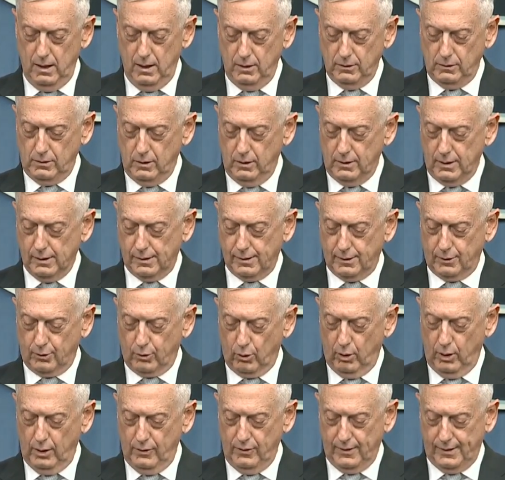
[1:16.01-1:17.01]
to
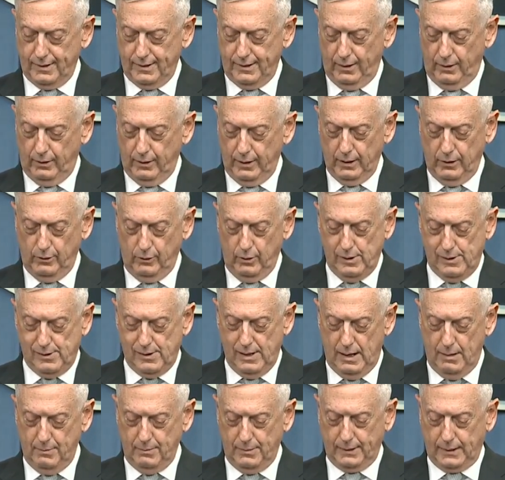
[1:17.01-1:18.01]
destroy the Syrian
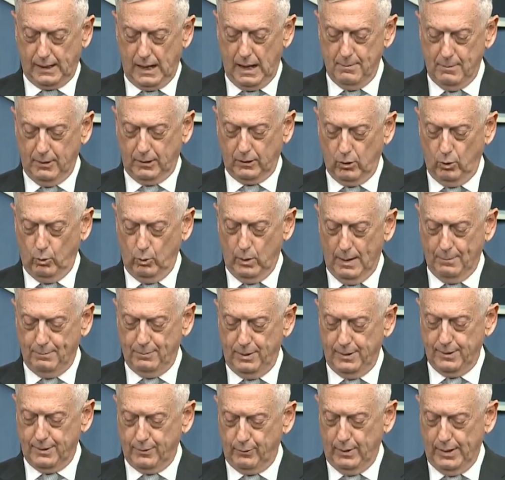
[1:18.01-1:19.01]
regime's chemical
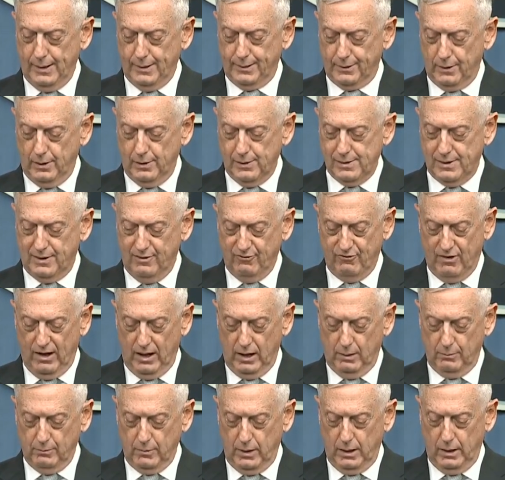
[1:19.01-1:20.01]
weapons research,
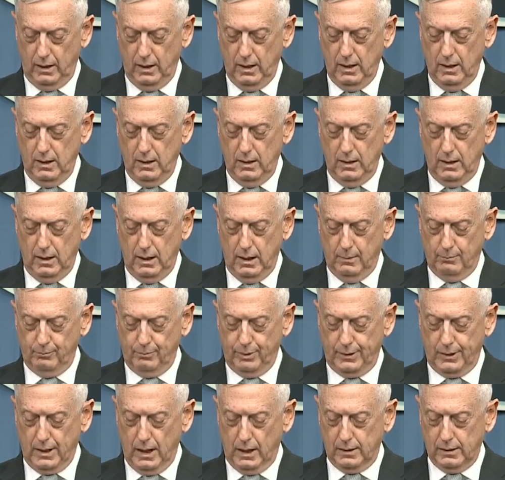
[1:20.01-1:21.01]
development, and
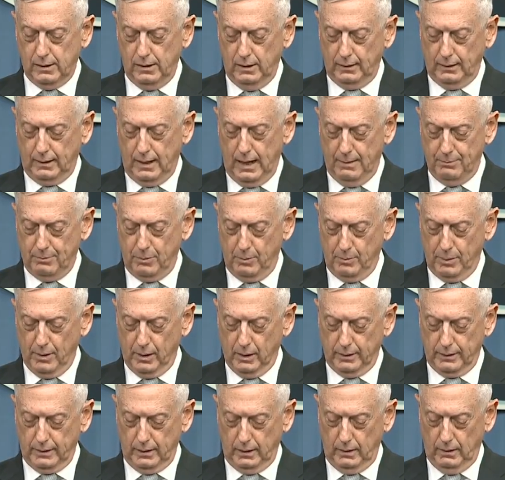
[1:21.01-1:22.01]
production
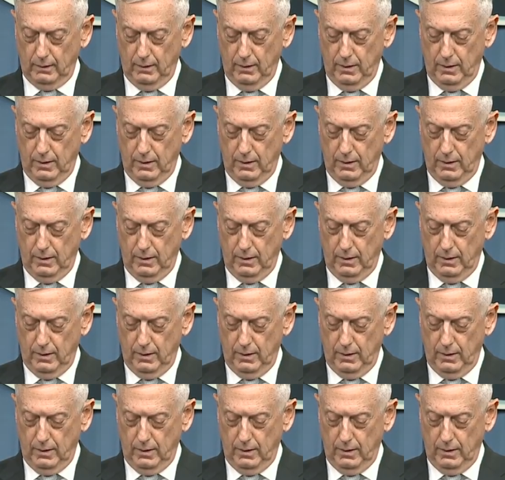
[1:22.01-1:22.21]
capability.